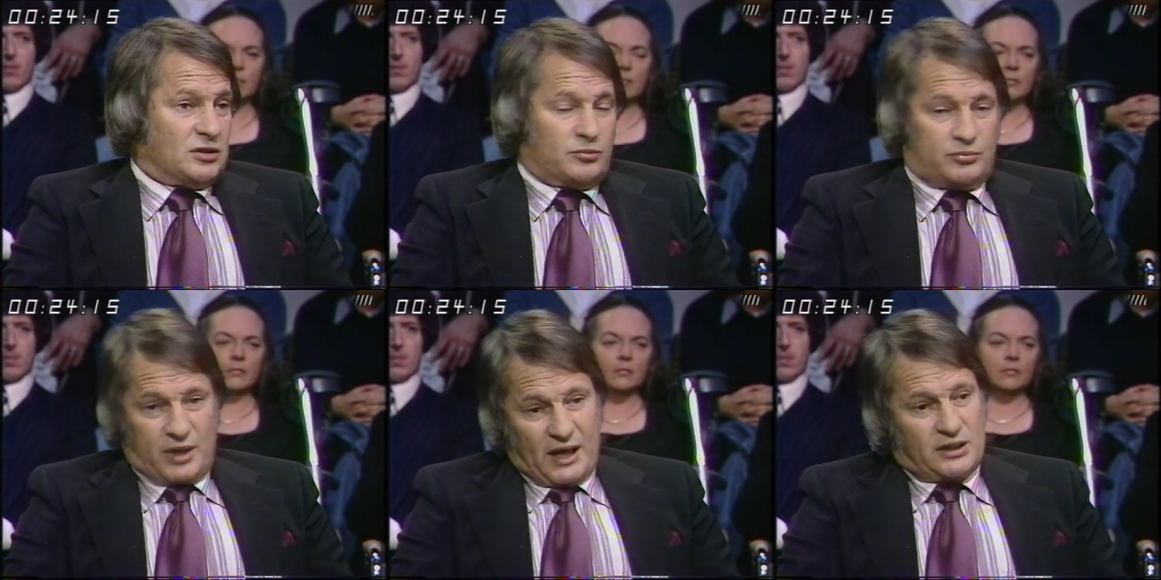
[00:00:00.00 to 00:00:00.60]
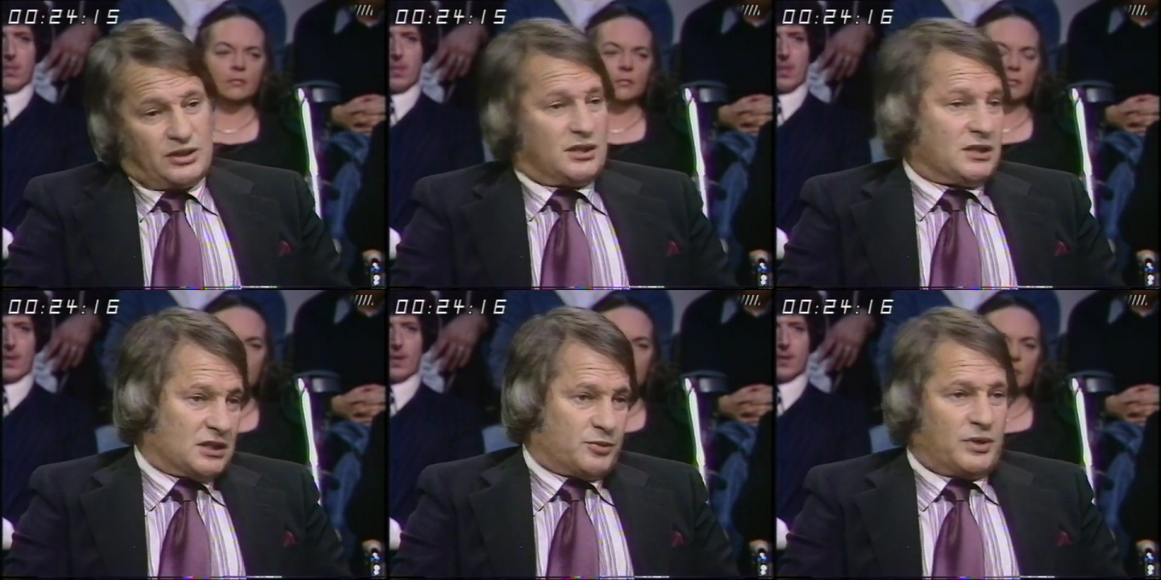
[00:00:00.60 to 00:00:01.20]
Speaker 1: and practice and
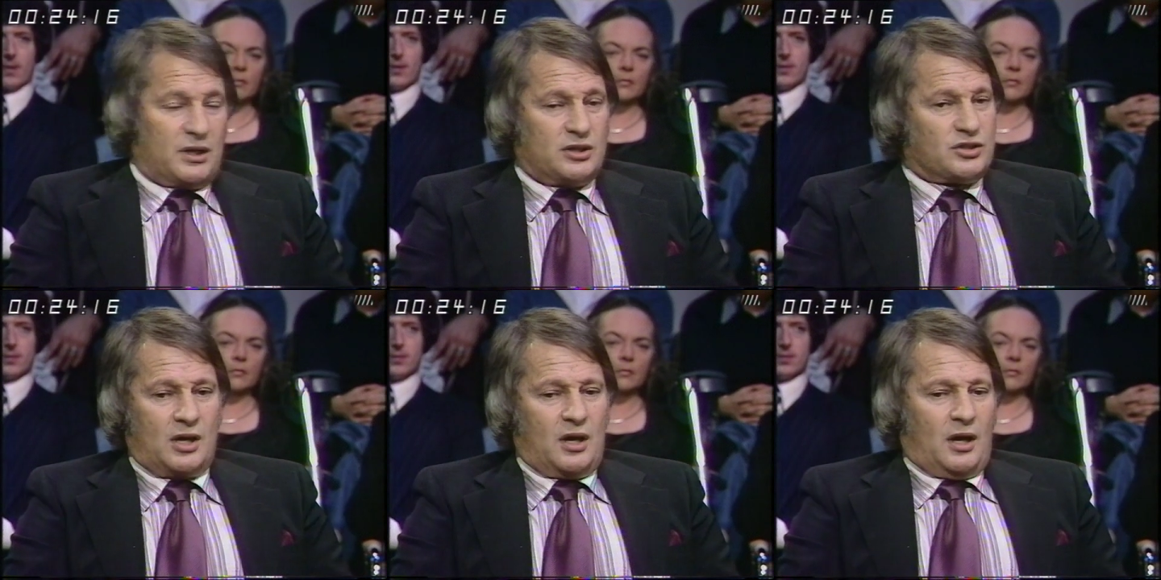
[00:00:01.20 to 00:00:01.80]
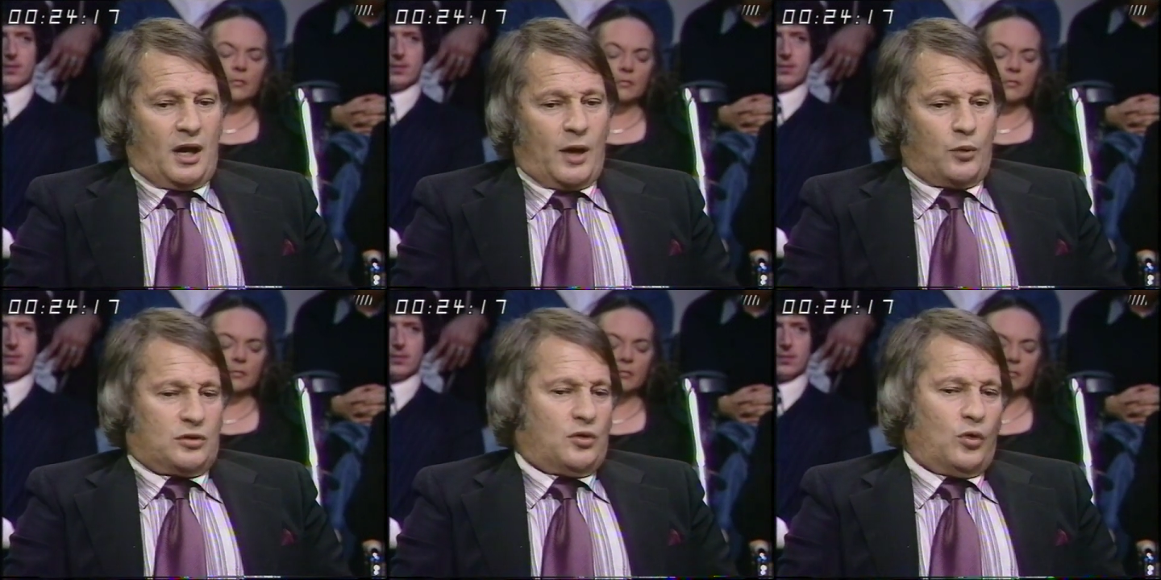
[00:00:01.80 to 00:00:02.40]
experience, I
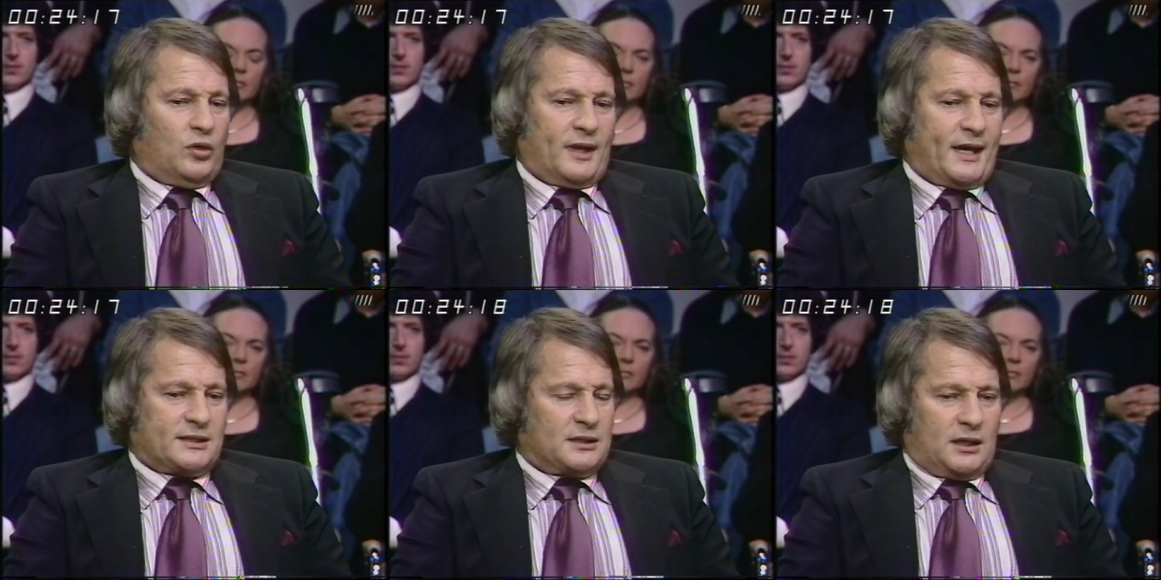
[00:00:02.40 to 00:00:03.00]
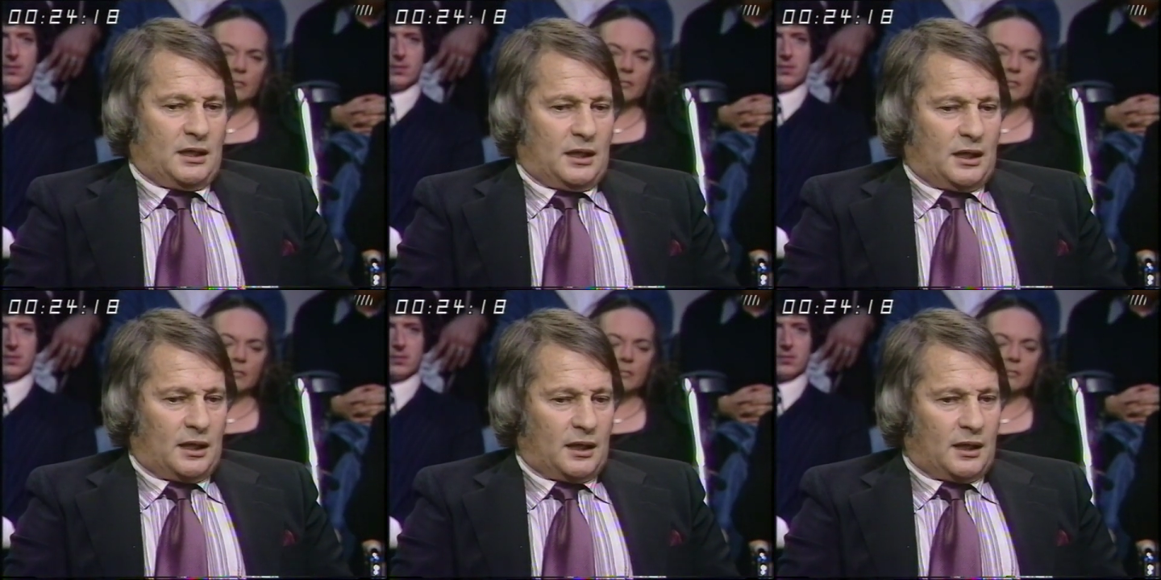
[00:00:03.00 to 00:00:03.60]
would call that
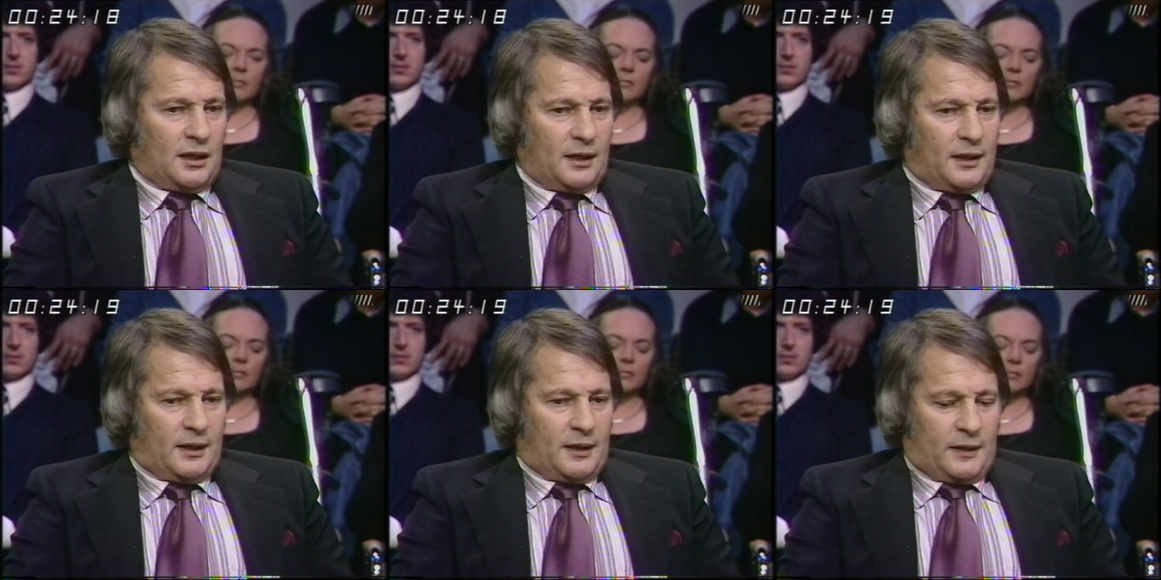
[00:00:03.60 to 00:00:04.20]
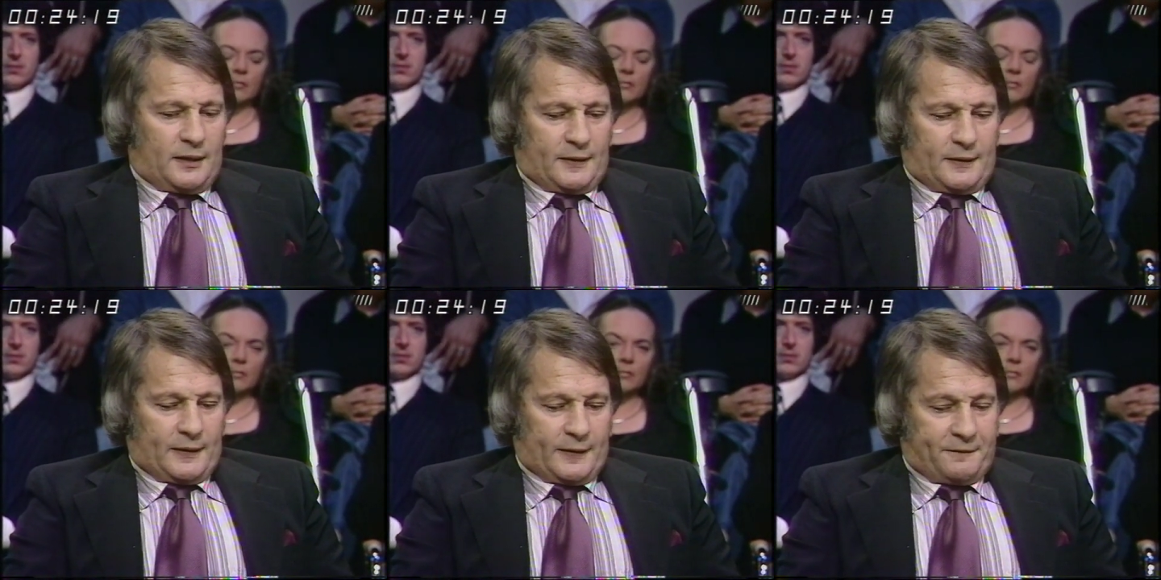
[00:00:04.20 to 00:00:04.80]
uh,
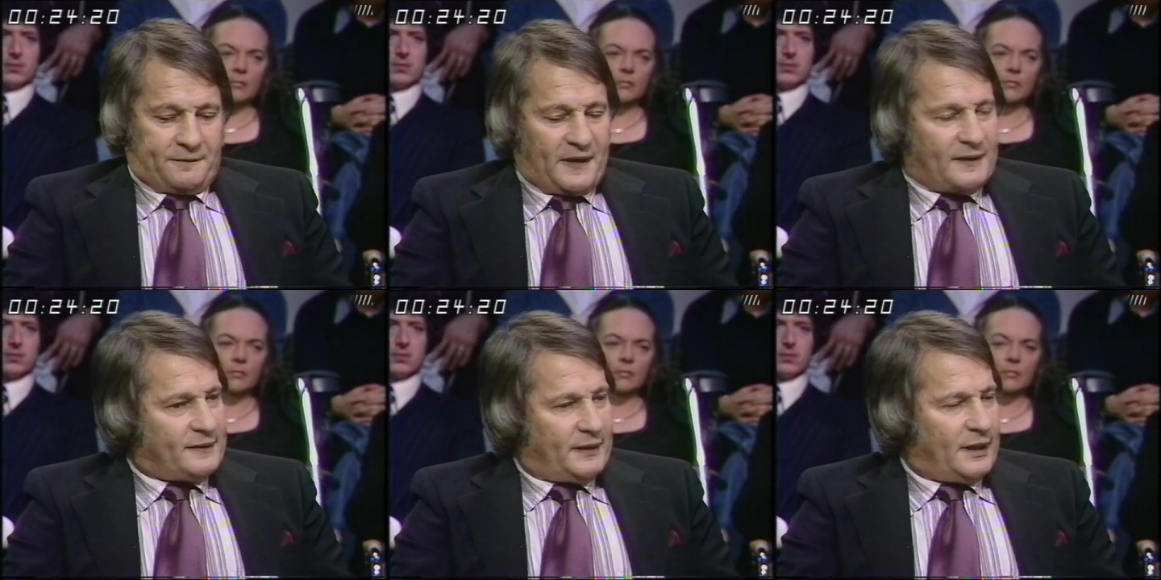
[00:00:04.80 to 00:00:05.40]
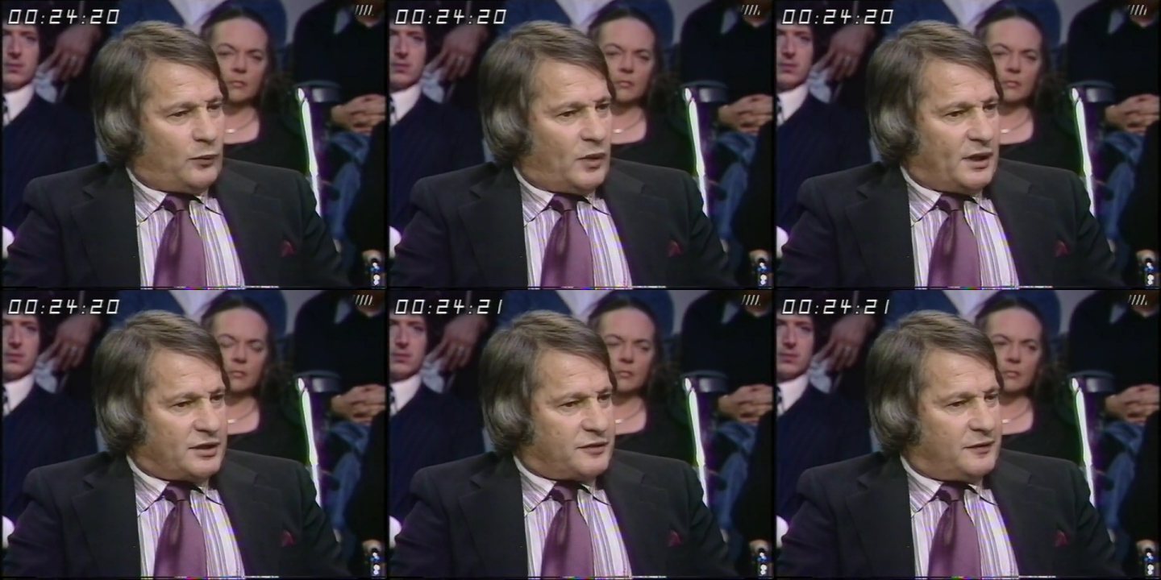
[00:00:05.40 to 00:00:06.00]
uh, faith in
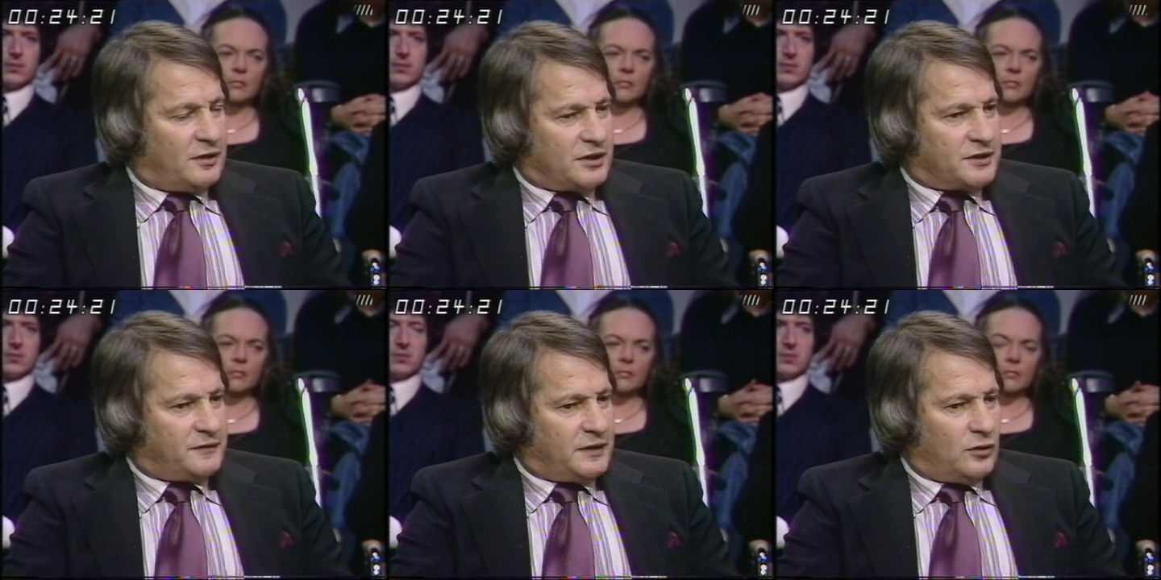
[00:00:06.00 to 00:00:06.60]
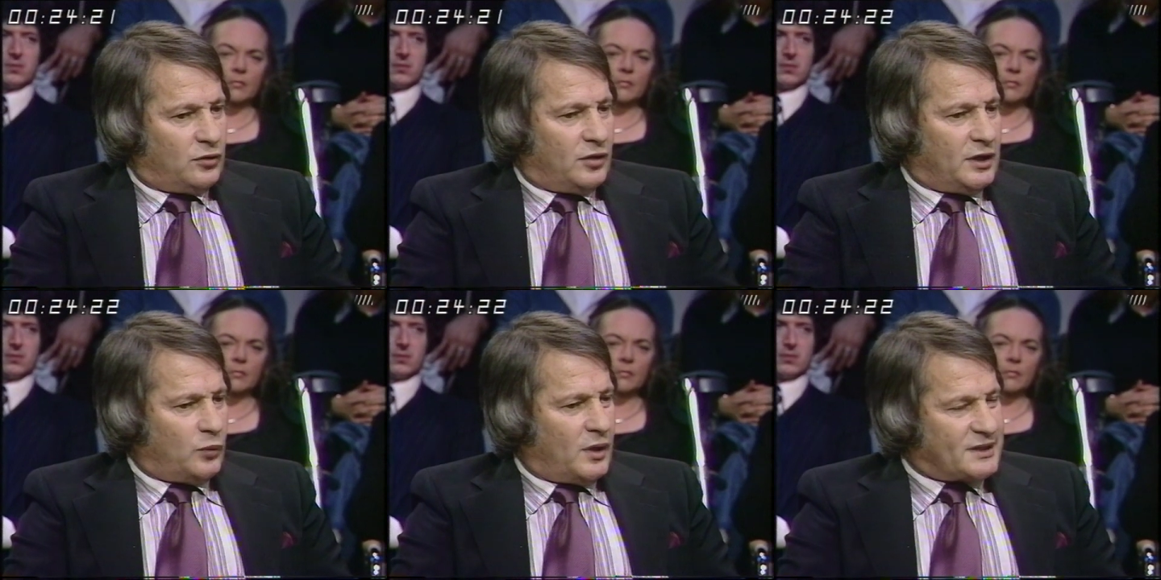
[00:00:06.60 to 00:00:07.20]
one's philosophy or
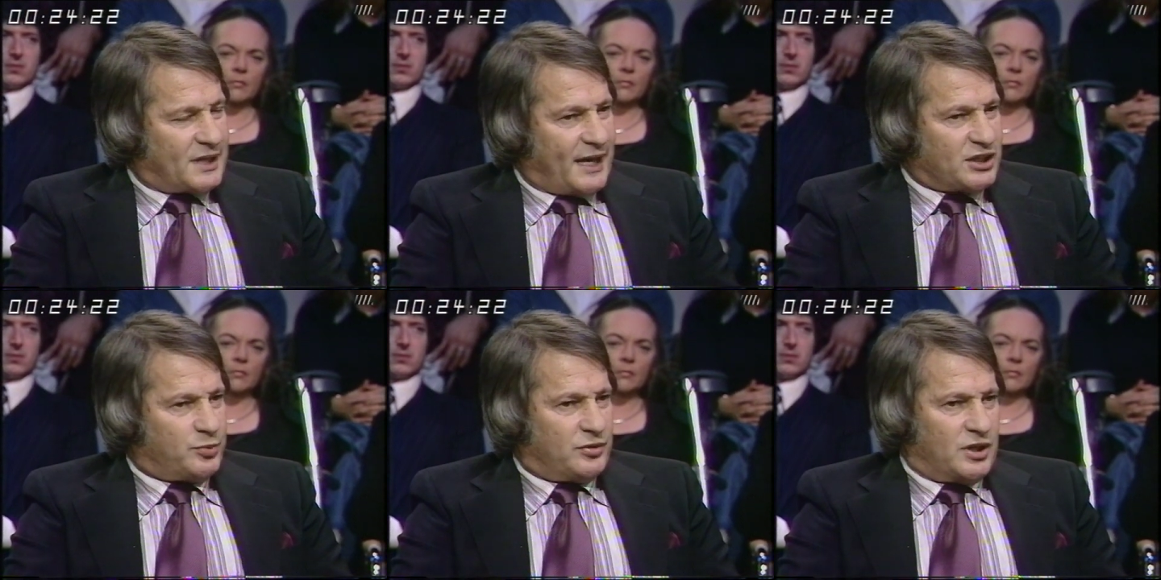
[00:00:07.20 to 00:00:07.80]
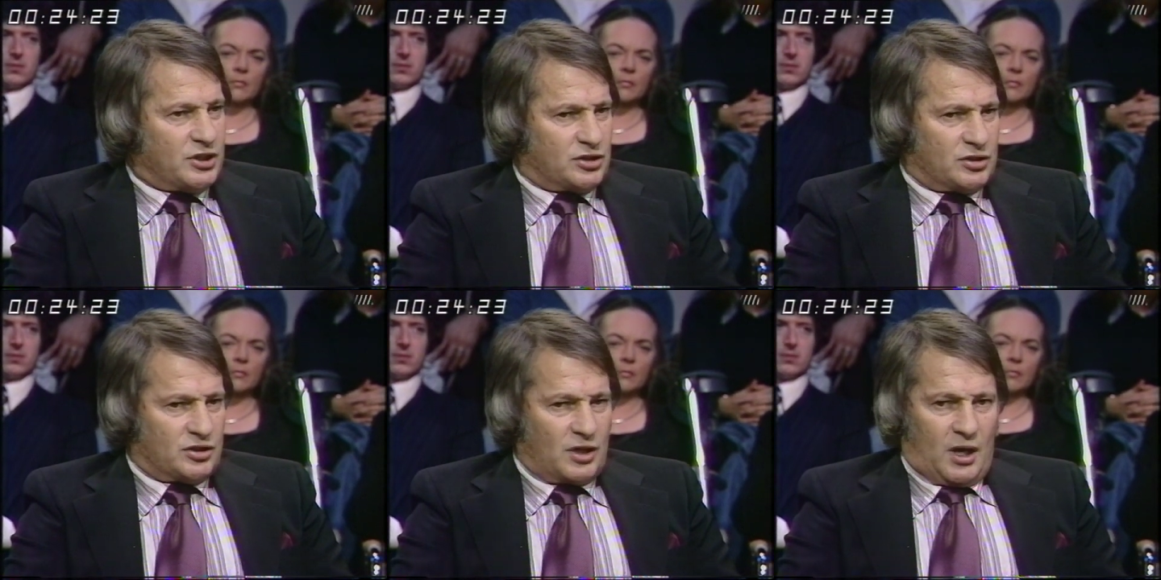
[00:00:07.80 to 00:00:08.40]
in one's aspirations.